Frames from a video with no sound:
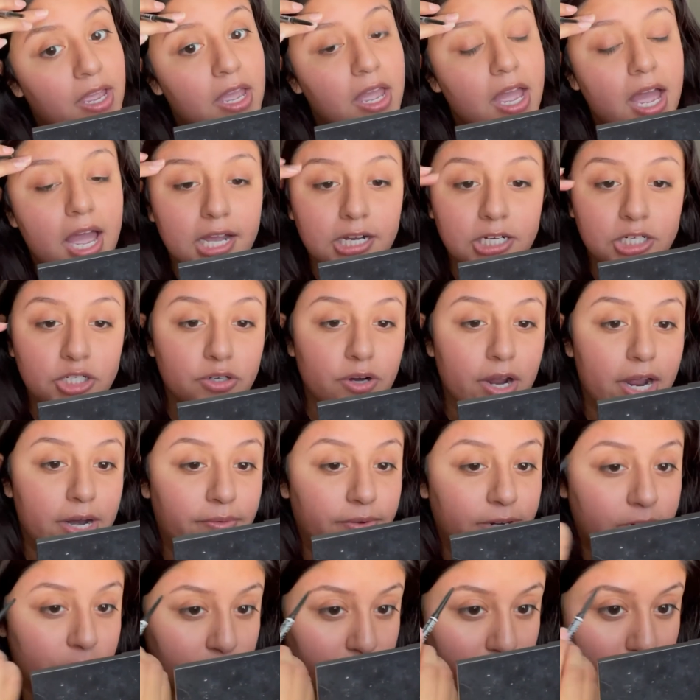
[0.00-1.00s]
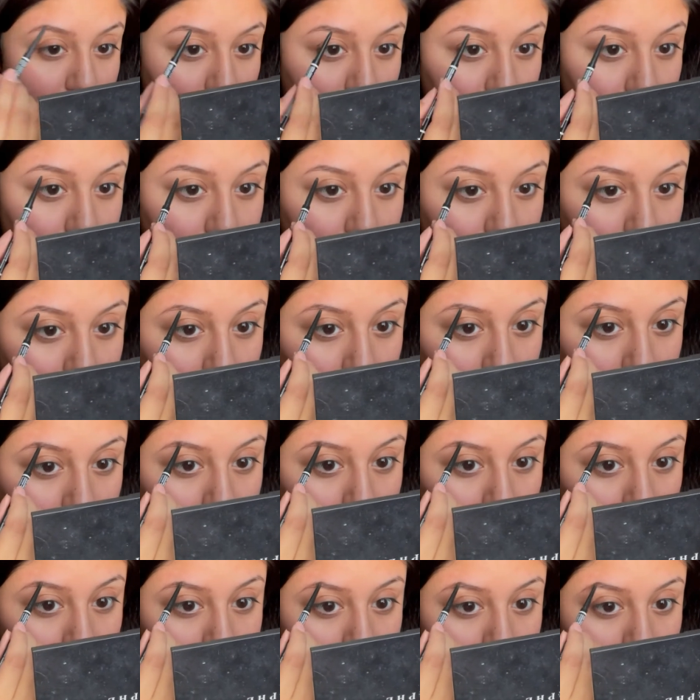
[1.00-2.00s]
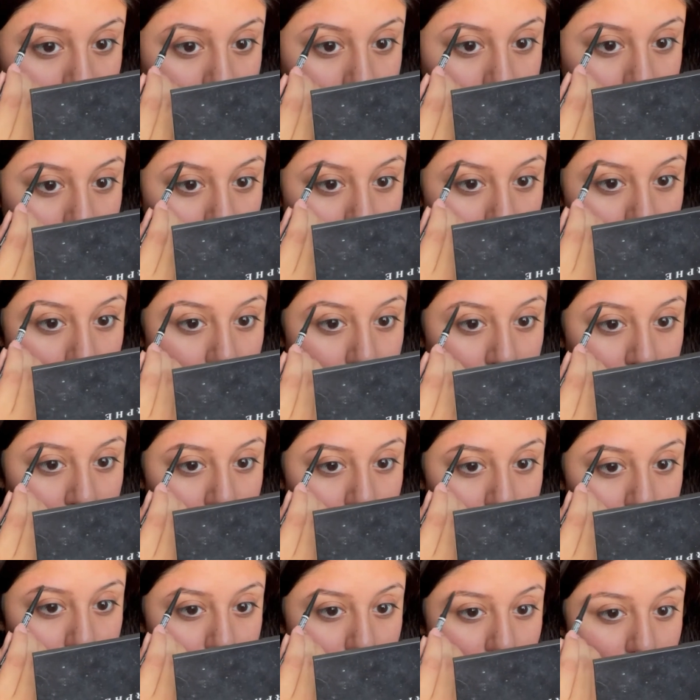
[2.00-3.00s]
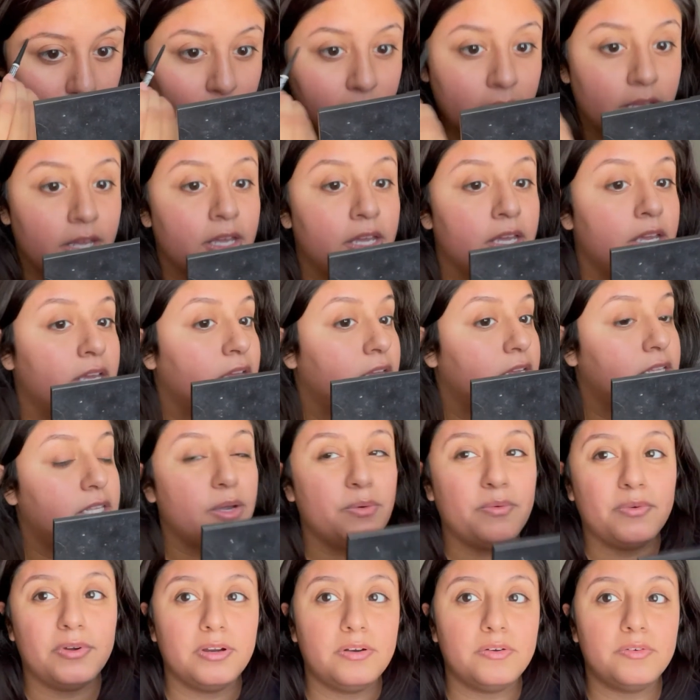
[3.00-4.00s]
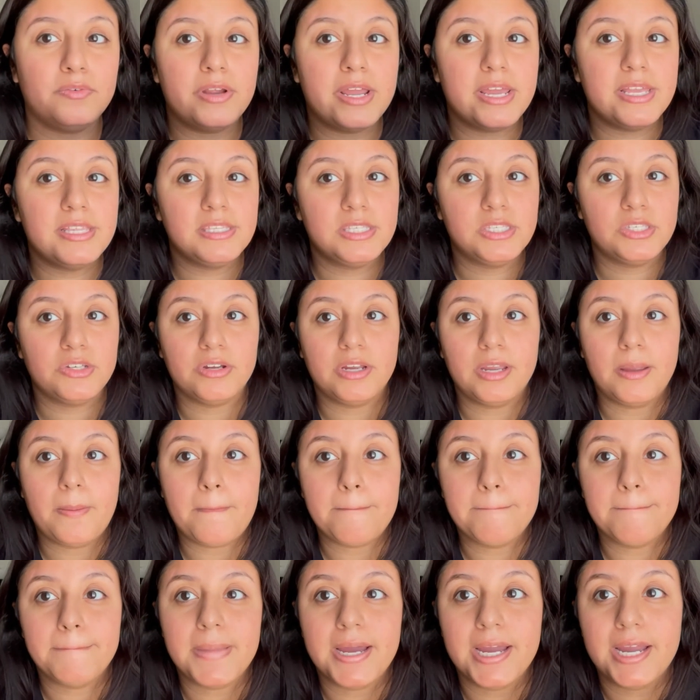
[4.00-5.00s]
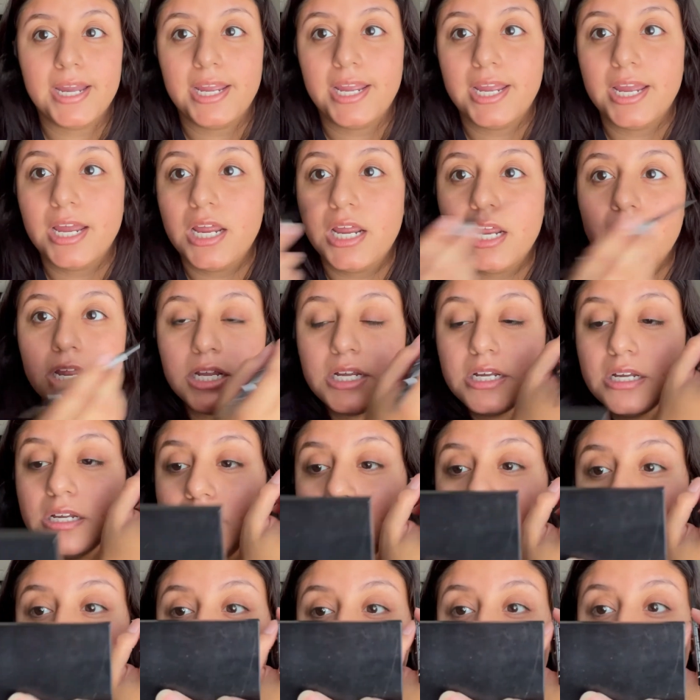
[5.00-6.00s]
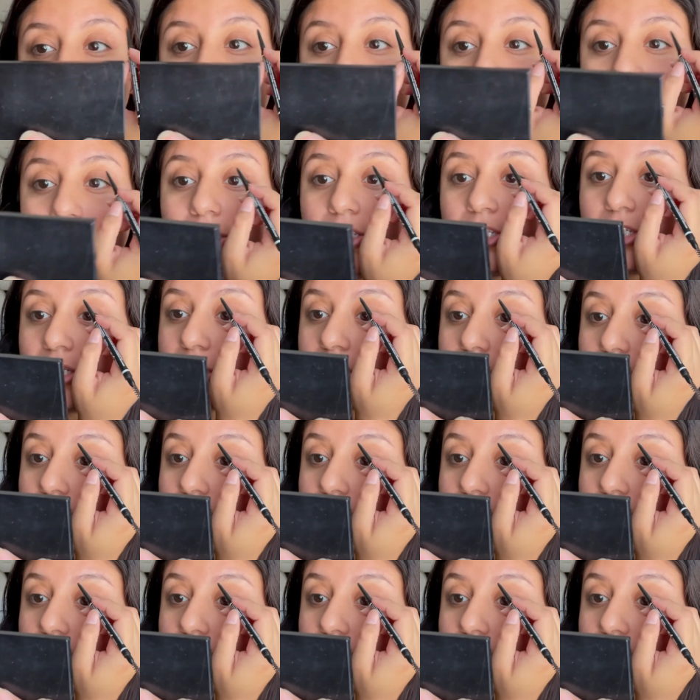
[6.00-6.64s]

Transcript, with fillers: I tried reaching out to like nail techs around me, but they weren't answering my messages.